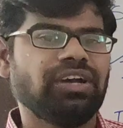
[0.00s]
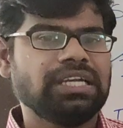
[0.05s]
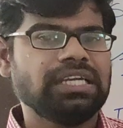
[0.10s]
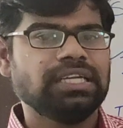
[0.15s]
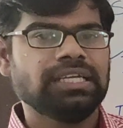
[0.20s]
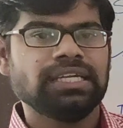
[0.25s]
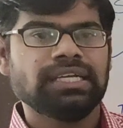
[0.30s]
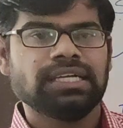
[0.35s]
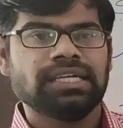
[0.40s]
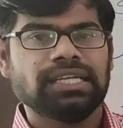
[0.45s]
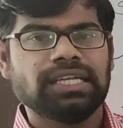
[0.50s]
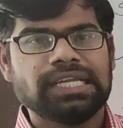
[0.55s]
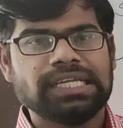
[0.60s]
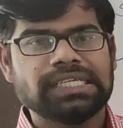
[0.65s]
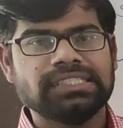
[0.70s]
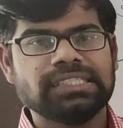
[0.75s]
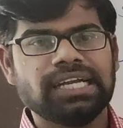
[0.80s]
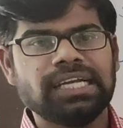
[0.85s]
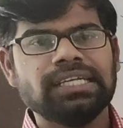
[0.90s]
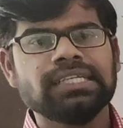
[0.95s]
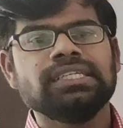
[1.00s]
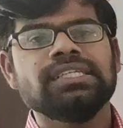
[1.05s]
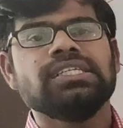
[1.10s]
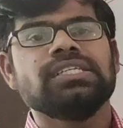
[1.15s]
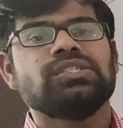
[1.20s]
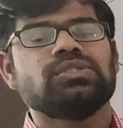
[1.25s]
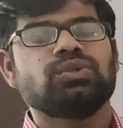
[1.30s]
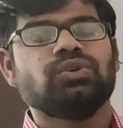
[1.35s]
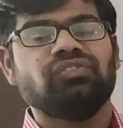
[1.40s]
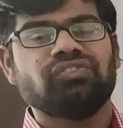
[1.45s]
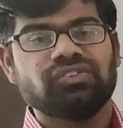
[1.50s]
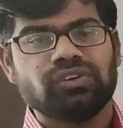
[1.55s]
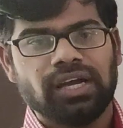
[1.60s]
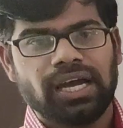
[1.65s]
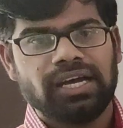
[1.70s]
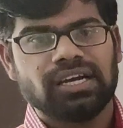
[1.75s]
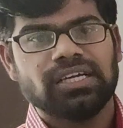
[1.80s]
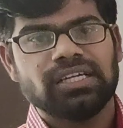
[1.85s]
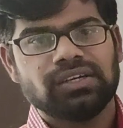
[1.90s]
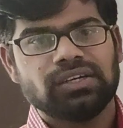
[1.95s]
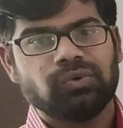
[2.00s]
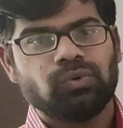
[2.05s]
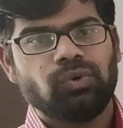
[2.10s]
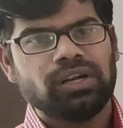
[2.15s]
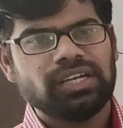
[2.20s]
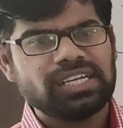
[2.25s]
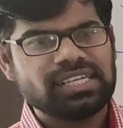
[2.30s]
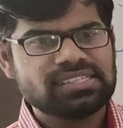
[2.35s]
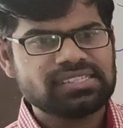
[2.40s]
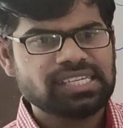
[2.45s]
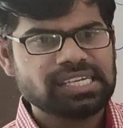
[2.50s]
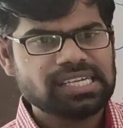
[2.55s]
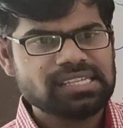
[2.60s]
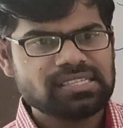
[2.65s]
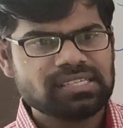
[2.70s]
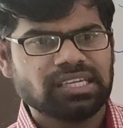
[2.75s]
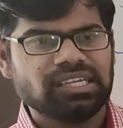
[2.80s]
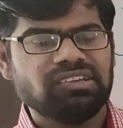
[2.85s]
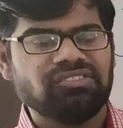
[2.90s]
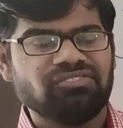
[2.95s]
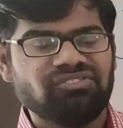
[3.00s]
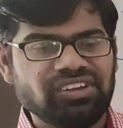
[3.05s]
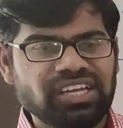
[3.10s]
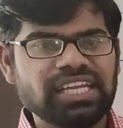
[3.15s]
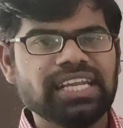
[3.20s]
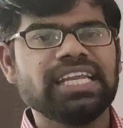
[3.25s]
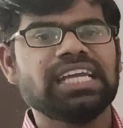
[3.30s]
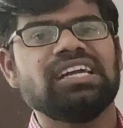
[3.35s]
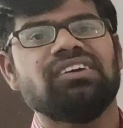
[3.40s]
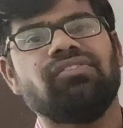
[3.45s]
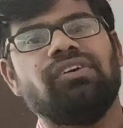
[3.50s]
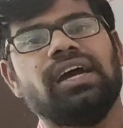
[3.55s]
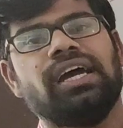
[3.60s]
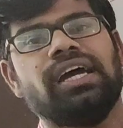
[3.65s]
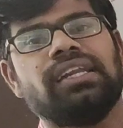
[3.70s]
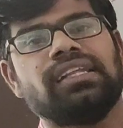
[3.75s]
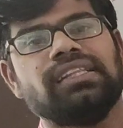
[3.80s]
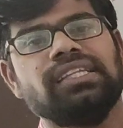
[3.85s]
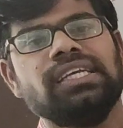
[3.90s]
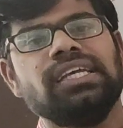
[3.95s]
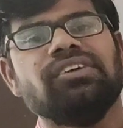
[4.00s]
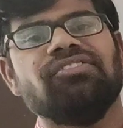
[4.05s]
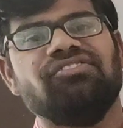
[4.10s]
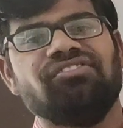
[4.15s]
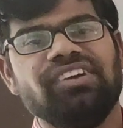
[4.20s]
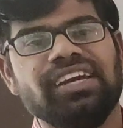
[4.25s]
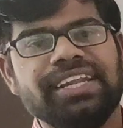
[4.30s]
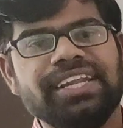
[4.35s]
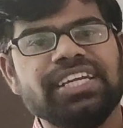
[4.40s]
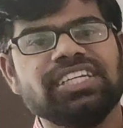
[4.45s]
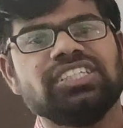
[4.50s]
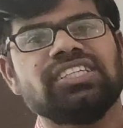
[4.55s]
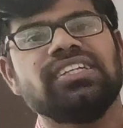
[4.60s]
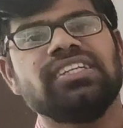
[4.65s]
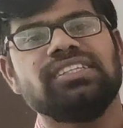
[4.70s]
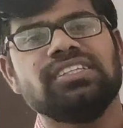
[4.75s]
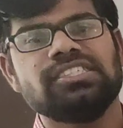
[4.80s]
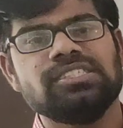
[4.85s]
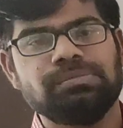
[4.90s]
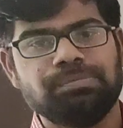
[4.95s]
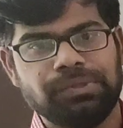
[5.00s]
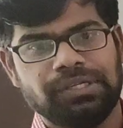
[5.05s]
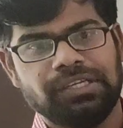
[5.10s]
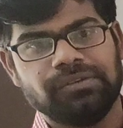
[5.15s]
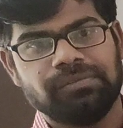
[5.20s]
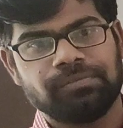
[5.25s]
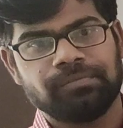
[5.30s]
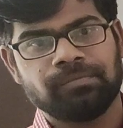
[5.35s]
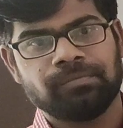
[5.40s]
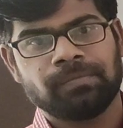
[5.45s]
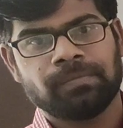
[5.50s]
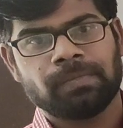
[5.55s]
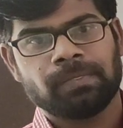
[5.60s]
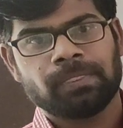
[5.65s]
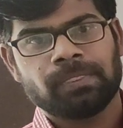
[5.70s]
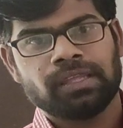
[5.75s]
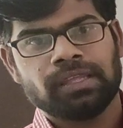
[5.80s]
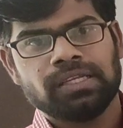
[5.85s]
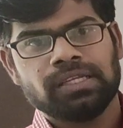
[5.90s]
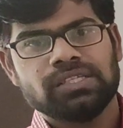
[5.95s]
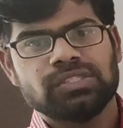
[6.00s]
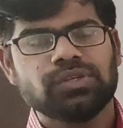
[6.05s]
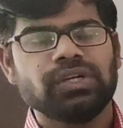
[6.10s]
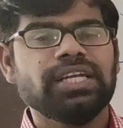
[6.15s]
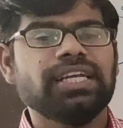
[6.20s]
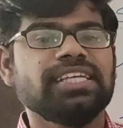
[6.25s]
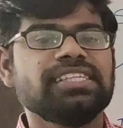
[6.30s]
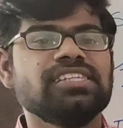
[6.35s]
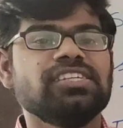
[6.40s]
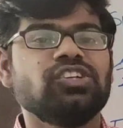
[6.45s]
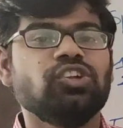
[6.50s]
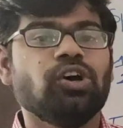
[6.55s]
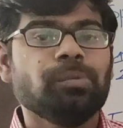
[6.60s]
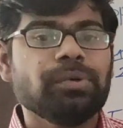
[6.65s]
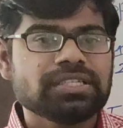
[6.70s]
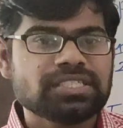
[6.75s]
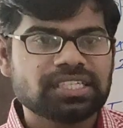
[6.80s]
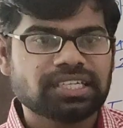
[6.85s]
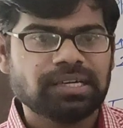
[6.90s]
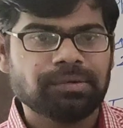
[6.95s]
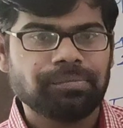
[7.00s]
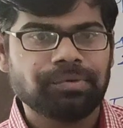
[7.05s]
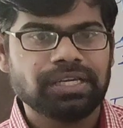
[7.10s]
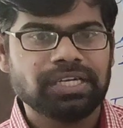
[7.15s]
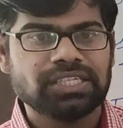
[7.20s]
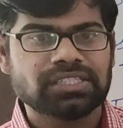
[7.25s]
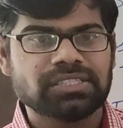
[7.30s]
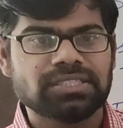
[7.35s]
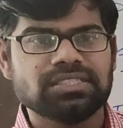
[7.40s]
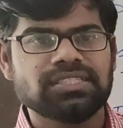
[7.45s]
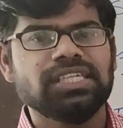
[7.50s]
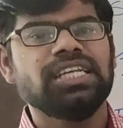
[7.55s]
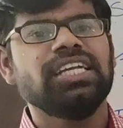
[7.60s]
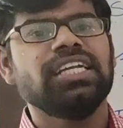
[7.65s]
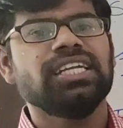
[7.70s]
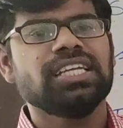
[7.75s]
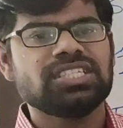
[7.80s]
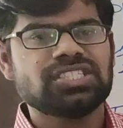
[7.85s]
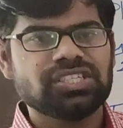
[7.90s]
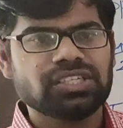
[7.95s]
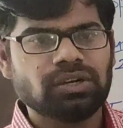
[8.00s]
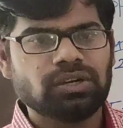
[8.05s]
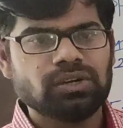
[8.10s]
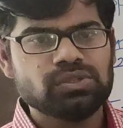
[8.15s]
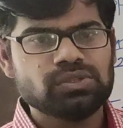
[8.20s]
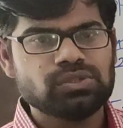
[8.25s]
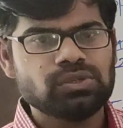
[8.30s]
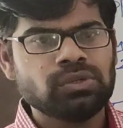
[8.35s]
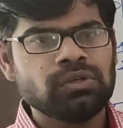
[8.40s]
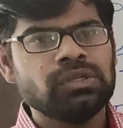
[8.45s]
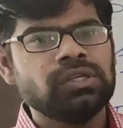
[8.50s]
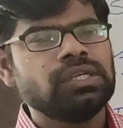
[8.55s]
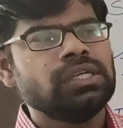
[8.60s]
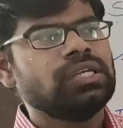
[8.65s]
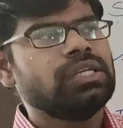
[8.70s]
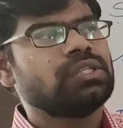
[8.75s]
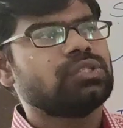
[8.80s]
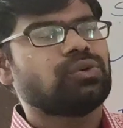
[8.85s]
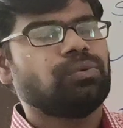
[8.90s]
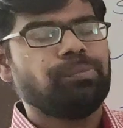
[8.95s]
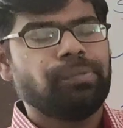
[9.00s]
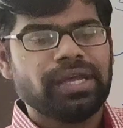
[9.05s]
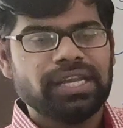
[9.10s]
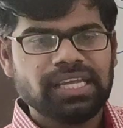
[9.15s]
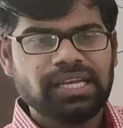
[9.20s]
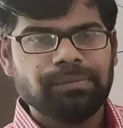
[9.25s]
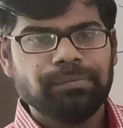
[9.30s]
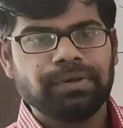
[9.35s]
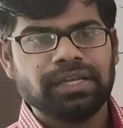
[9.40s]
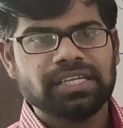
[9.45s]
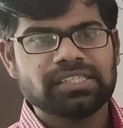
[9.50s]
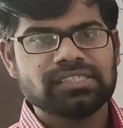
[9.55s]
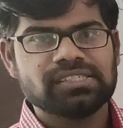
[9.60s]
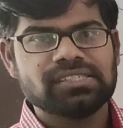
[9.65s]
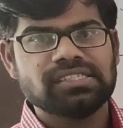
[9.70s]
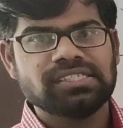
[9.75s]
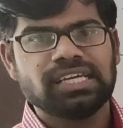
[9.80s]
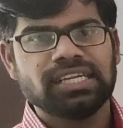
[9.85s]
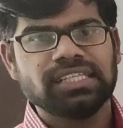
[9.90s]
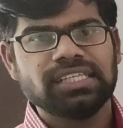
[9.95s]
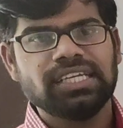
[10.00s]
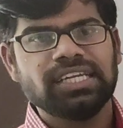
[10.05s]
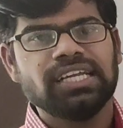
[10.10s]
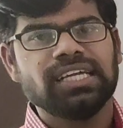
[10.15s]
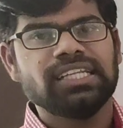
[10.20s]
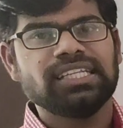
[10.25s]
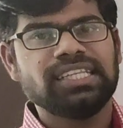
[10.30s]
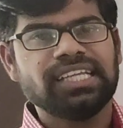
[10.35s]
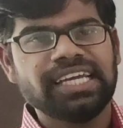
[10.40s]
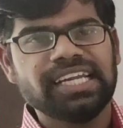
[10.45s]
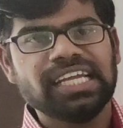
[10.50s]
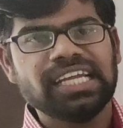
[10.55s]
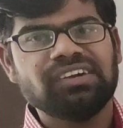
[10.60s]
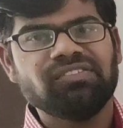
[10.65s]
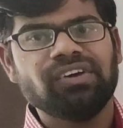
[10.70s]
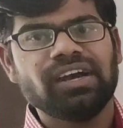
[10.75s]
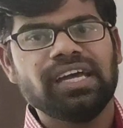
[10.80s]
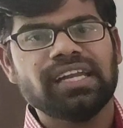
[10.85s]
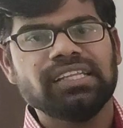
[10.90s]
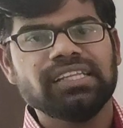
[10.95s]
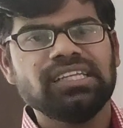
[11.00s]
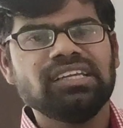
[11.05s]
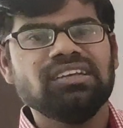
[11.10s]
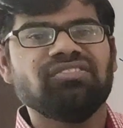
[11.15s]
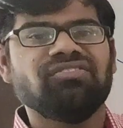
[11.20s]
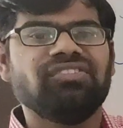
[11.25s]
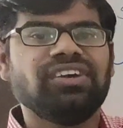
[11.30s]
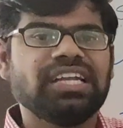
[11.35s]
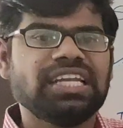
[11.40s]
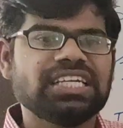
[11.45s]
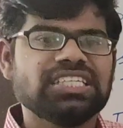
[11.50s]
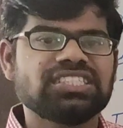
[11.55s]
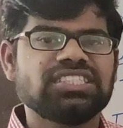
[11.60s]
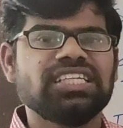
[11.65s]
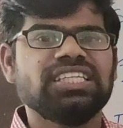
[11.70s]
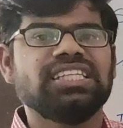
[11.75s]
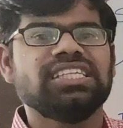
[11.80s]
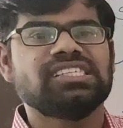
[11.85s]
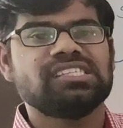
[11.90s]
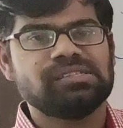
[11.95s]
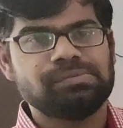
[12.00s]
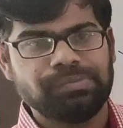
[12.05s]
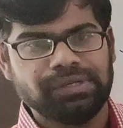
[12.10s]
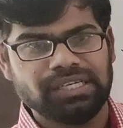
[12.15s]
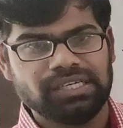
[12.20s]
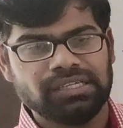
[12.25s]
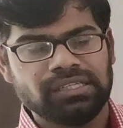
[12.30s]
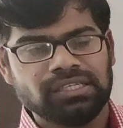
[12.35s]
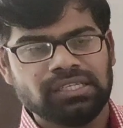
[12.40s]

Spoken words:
5 like that. So what it says, we require the variation in the speed. So it is a domestic application. In industry also, so many applications are there, they require the variation in the speed.